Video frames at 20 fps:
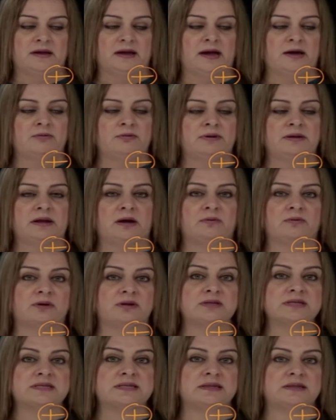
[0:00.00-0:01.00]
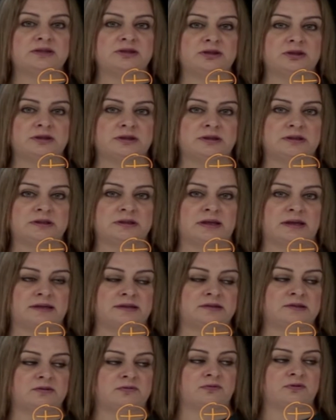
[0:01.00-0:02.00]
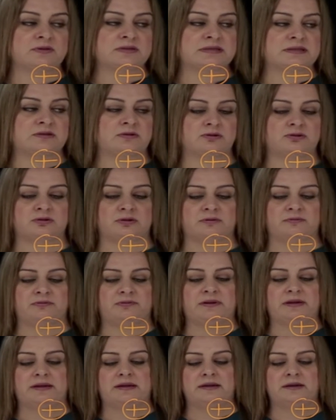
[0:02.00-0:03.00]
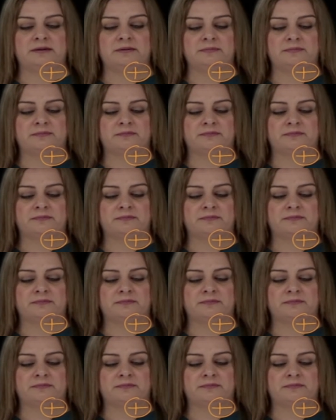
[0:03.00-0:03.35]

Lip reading: I will now consider the interval 0 to infinity.